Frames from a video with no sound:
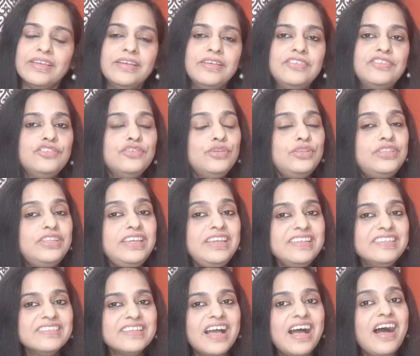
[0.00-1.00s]
So
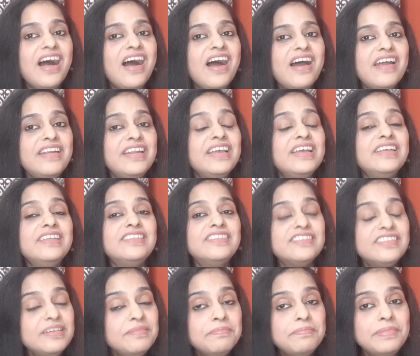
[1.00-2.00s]
these are
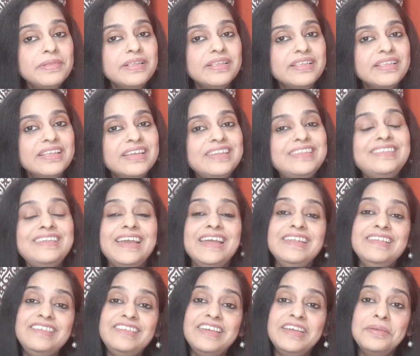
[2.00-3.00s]
simple
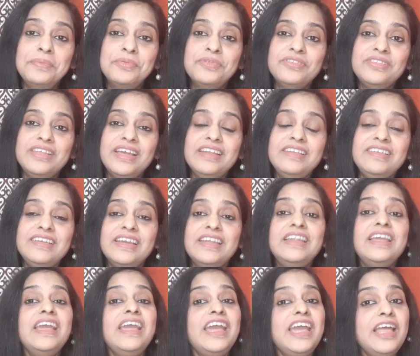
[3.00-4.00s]
10 tips that
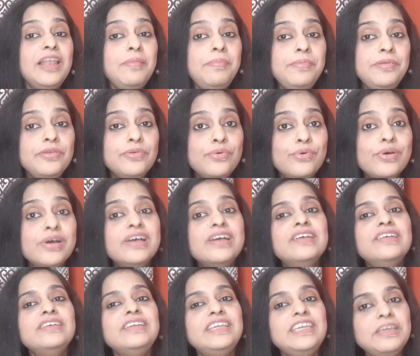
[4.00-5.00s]
can help you
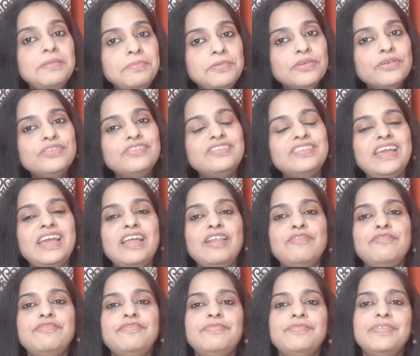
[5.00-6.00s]
keep
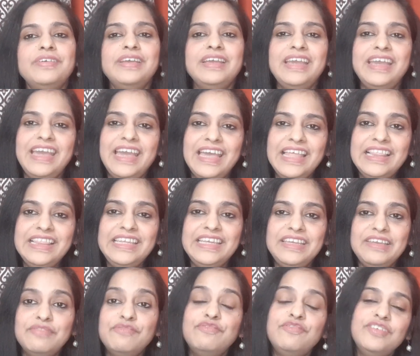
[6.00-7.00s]
yourself
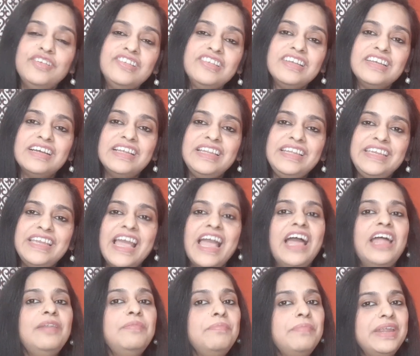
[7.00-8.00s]
healthy physically
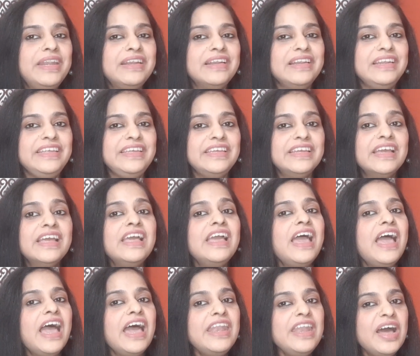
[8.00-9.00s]
and mentally
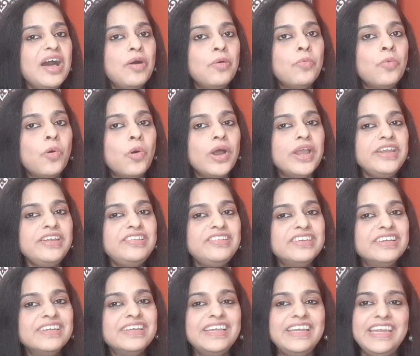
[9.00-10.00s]
and avoid
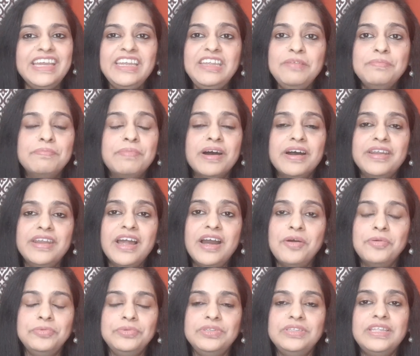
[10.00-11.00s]
any
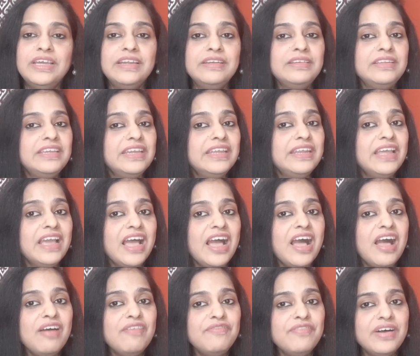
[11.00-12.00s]
burnout that can
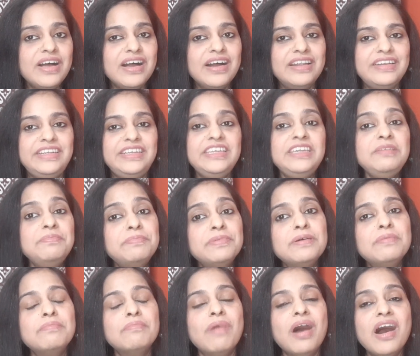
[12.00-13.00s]
have a
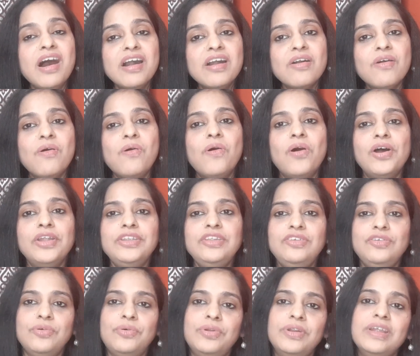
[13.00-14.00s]
deeper mark on
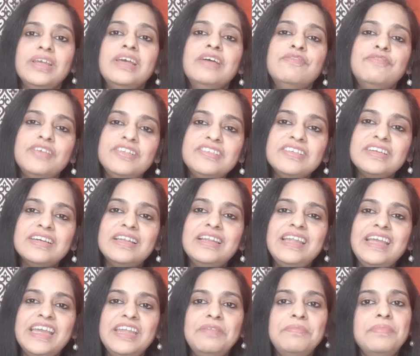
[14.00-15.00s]
your physical
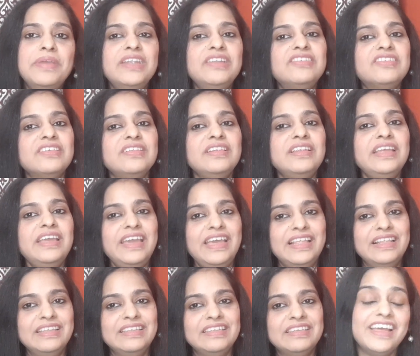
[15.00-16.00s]
and mental
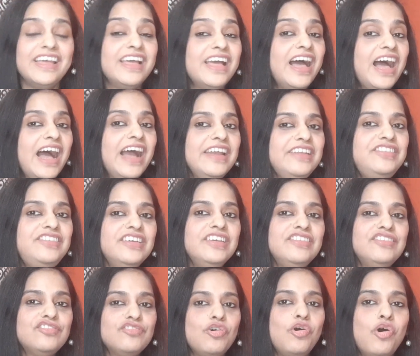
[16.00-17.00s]
health. I
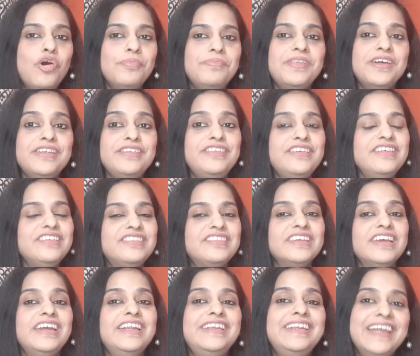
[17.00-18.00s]
just hope that this
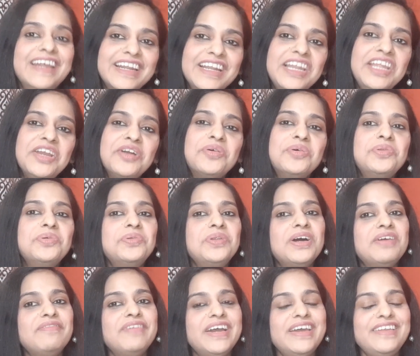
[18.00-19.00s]
deadly
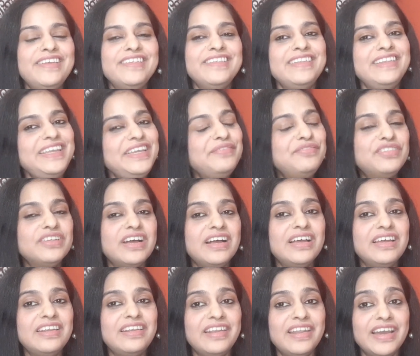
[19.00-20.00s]
coronavirus leaves
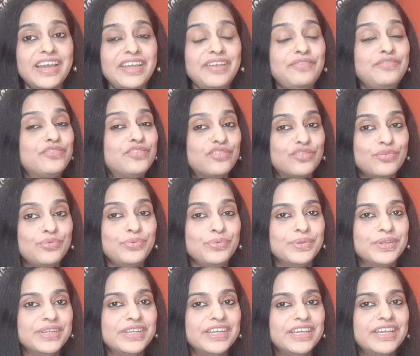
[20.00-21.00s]
our life
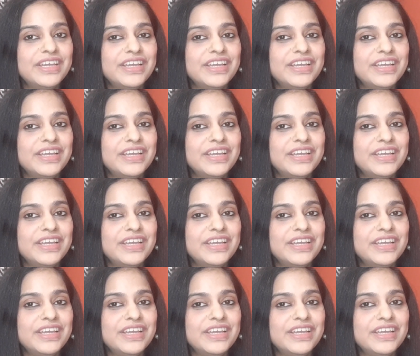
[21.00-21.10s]
soon.